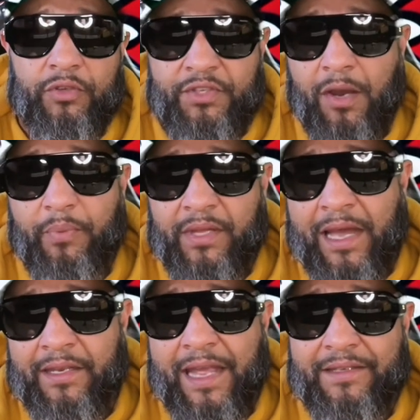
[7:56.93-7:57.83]
dump a
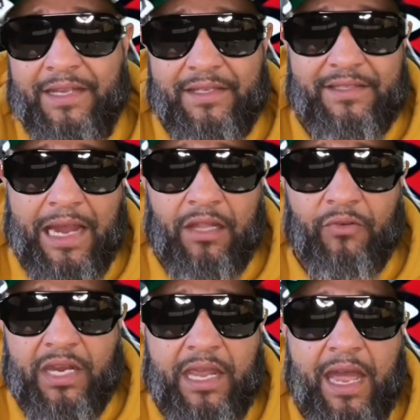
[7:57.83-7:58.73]
lot of that dead
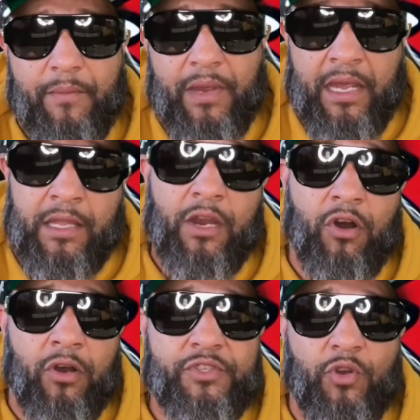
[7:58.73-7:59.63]
salary cap, and then
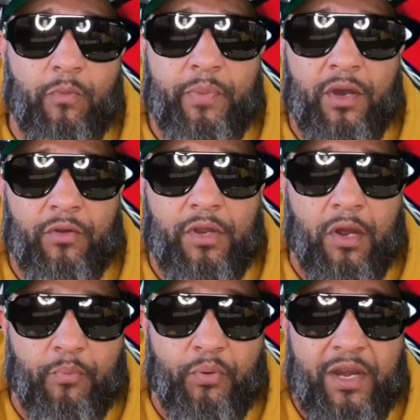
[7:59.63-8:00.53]
also build
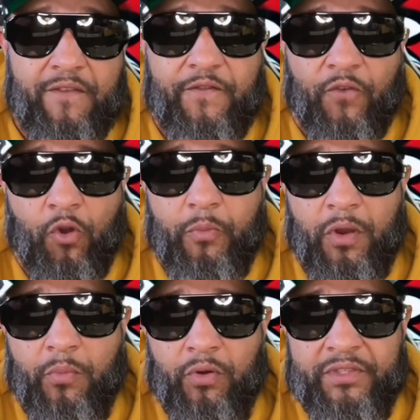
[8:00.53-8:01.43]
a pretty
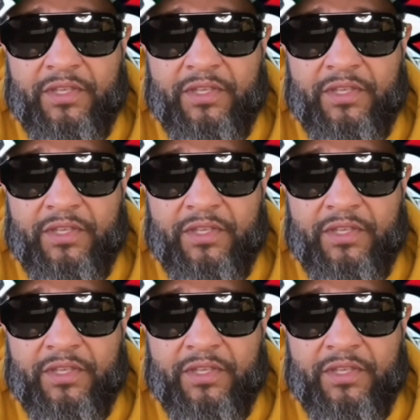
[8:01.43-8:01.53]
formidable